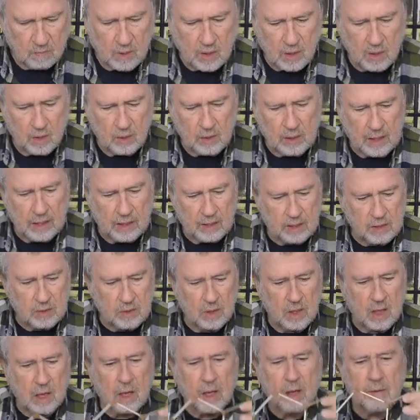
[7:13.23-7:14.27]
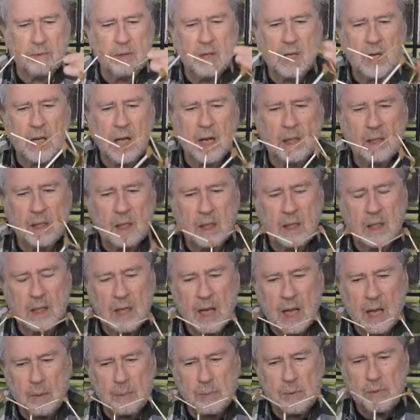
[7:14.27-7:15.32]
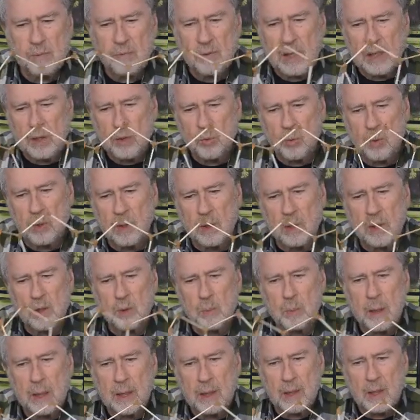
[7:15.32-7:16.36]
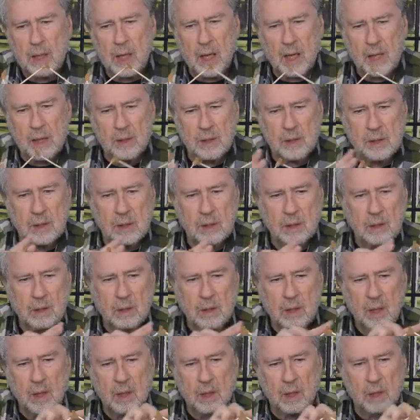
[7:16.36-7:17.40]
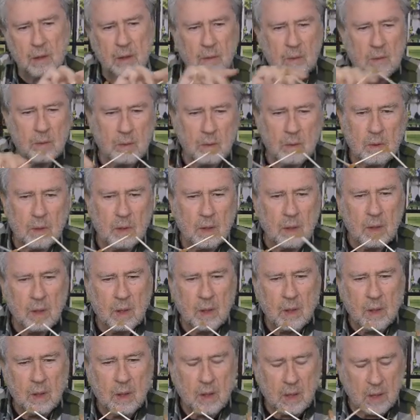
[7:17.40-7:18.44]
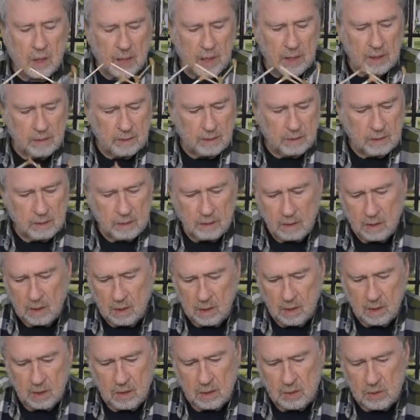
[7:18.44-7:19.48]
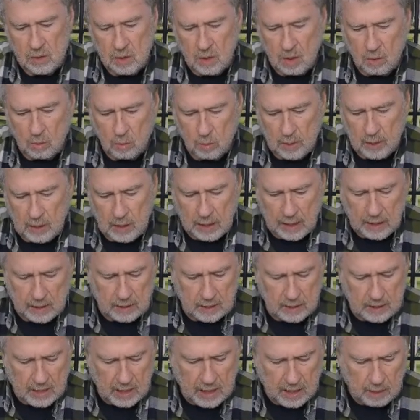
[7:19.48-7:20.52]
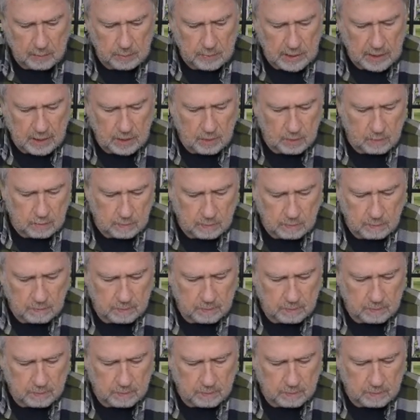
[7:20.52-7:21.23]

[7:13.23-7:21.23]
Okay, so now I've connected the tops of each one of these pentagons here. All right, so we add the top now.